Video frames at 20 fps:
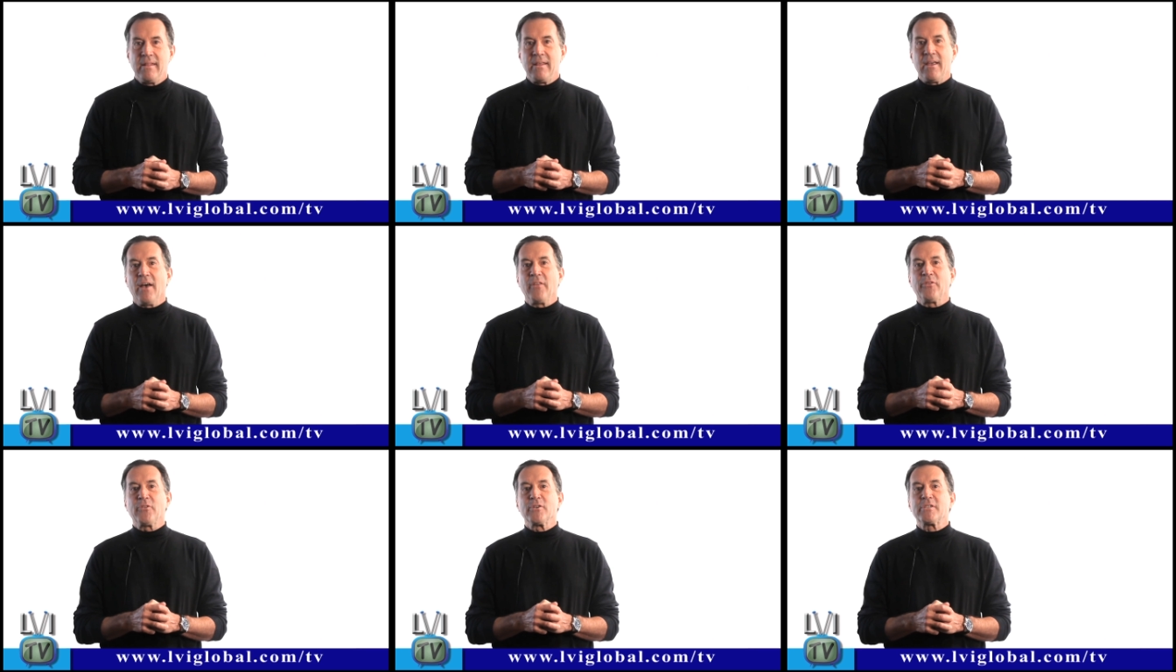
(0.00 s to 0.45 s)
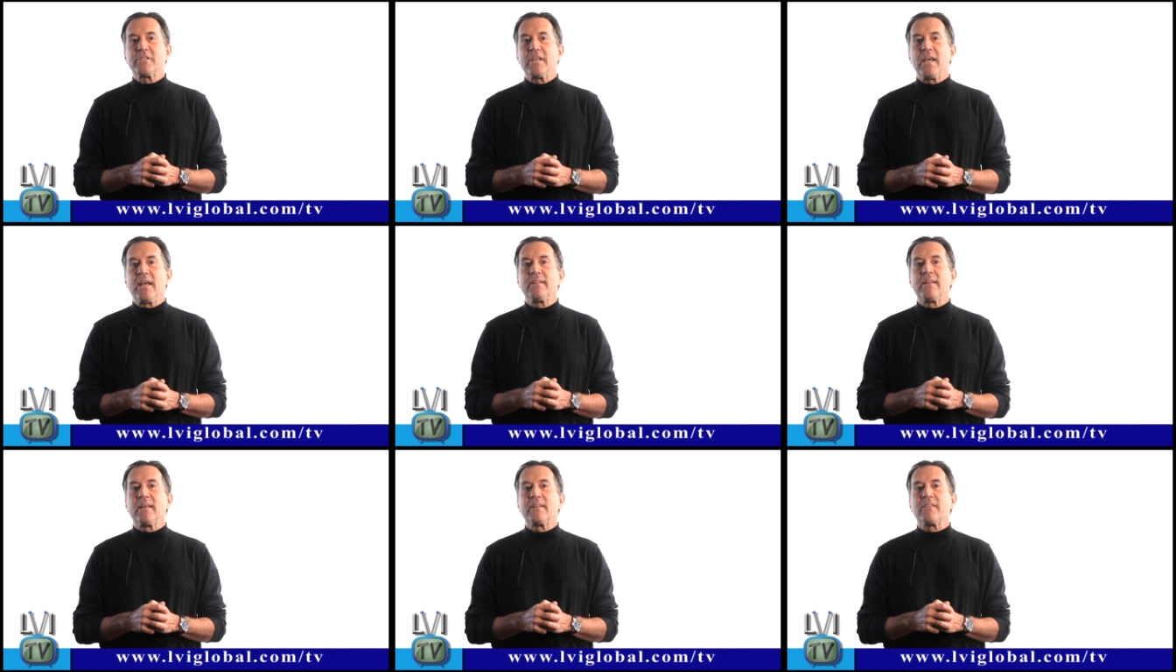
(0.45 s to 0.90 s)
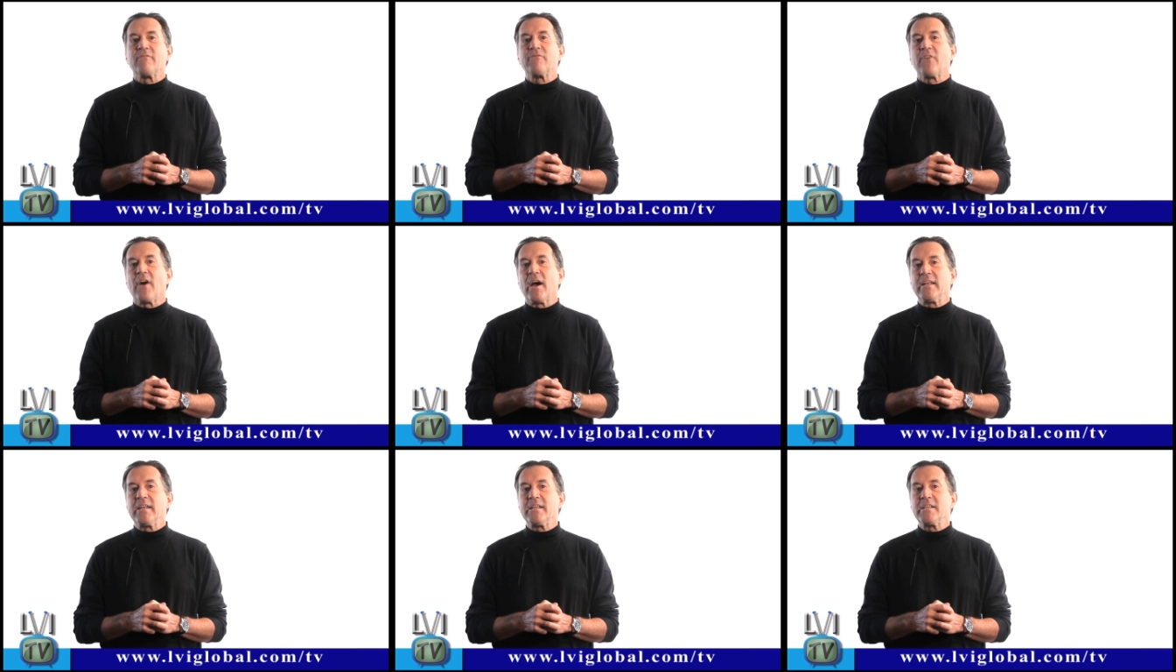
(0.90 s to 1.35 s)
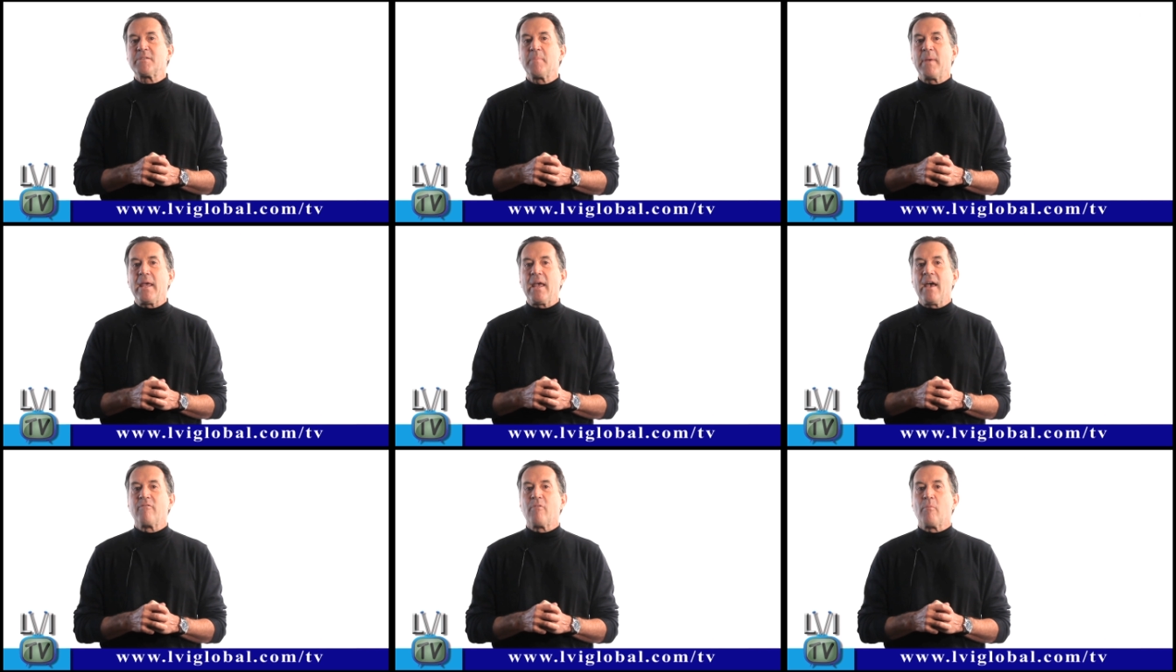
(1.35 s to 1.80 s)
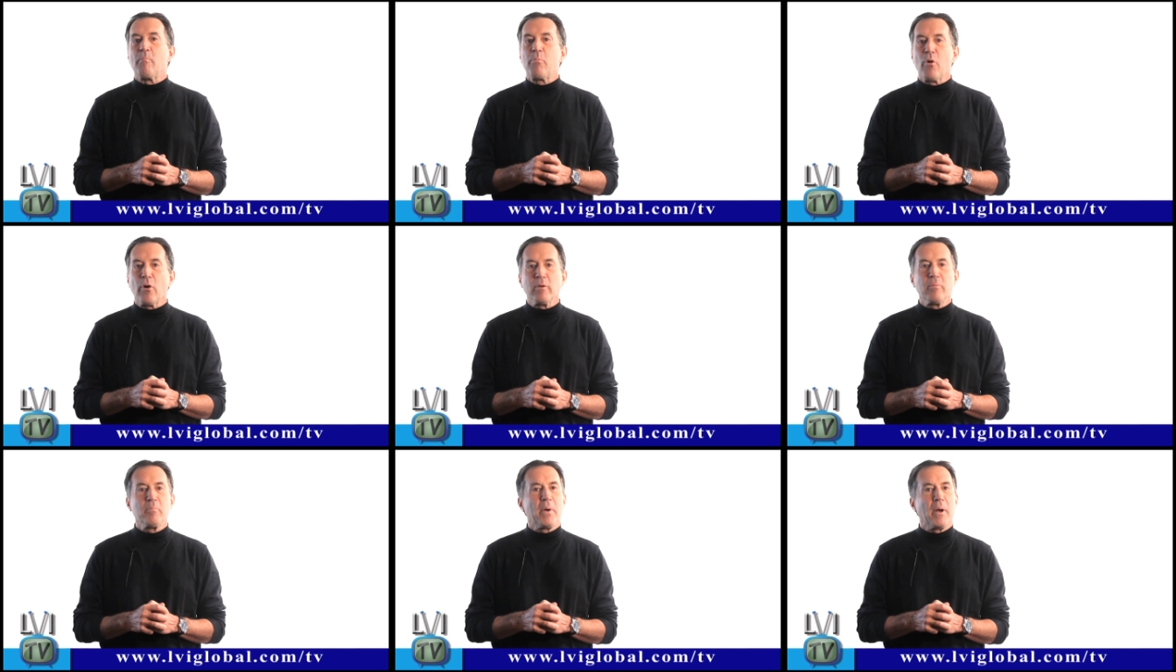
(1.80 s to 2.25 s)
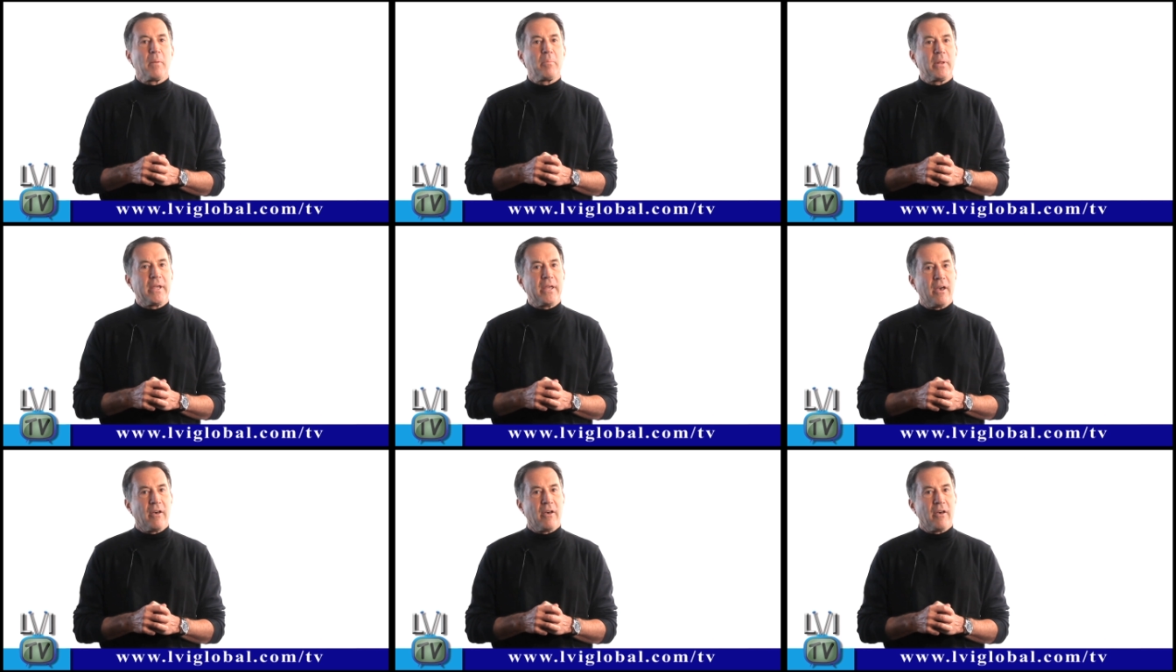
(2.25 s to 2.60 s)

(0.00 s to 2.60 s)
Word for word: The author said that the findings may have important public